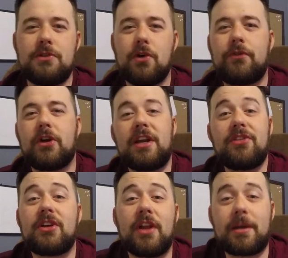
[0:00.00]
So if you're
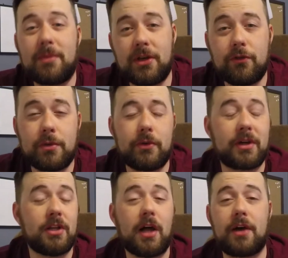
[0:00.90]
anything like me, you've been doing
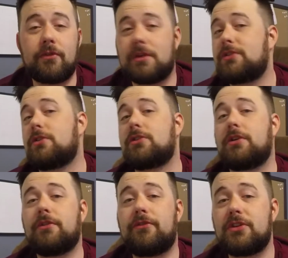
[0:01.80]
a lot of research on
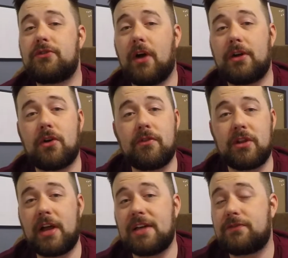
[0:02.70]
your Fishfinder over the
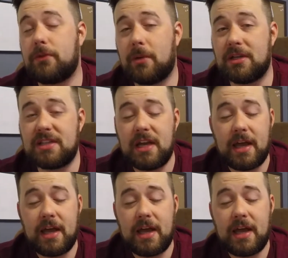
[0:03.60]
last few months.